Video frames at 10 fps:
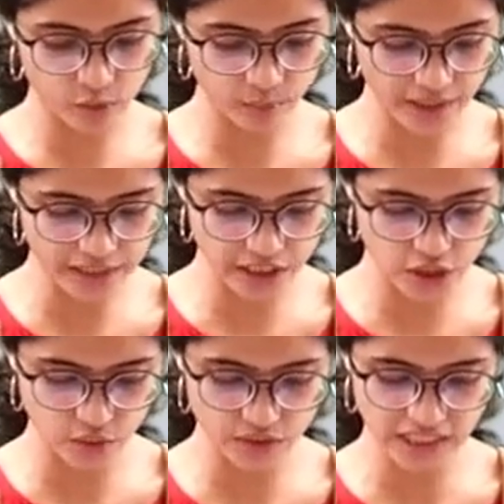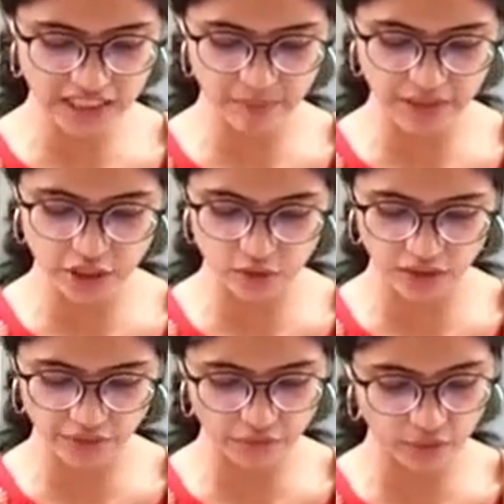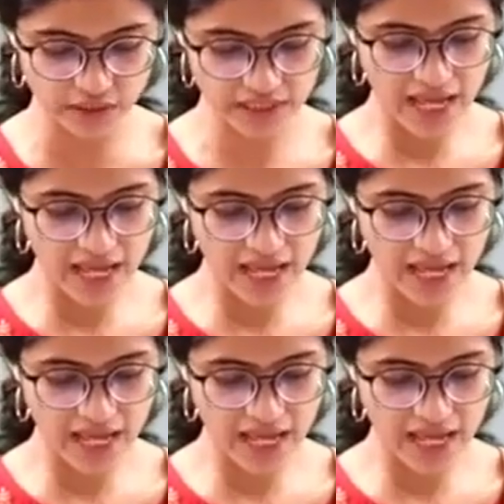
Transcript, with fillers: breast tissues, then spreads to lymph nodes